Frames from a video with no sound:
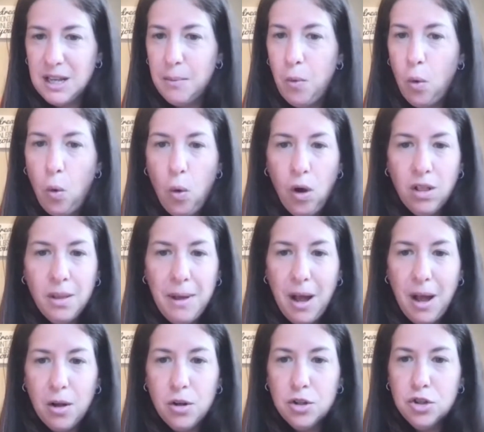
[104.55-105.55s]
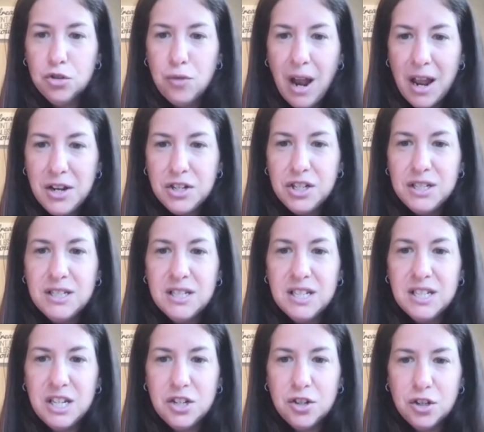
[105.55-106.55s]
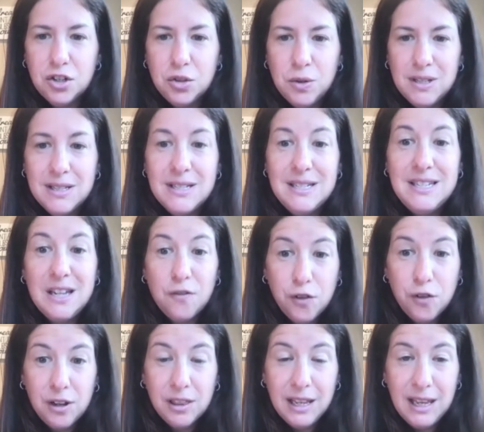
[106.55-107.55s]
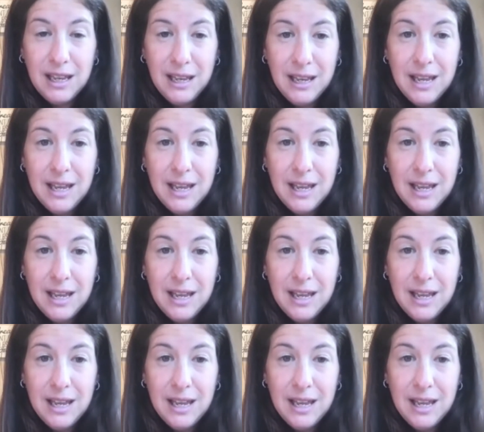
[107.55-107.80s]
I'm all about strategies to teach our students differently